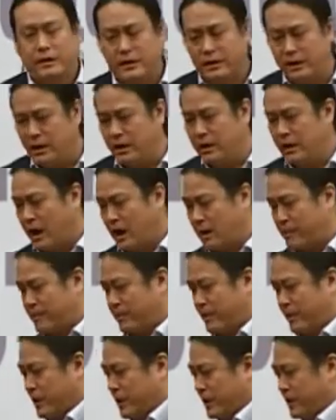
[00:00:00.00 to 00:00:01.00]
The
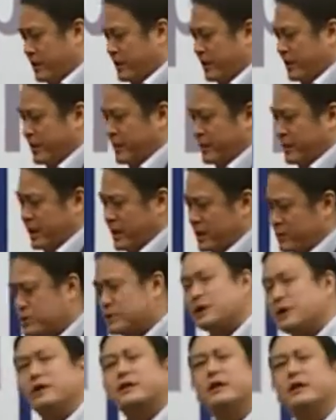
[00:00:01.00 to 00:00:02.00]

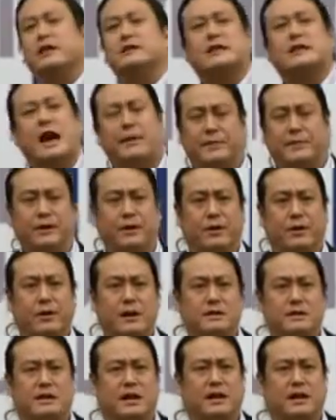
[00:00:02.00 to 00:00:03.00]
interesting thing that's happened, though,
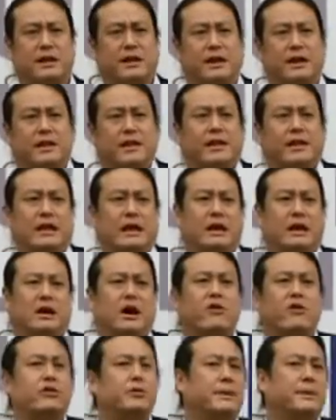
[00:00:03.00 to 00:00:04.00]
is that the
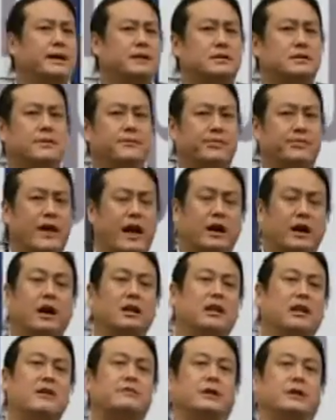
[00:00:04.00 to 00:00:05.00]
government, at
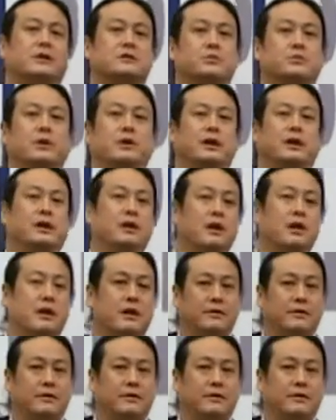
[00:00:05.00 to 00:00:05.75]
all levels, really,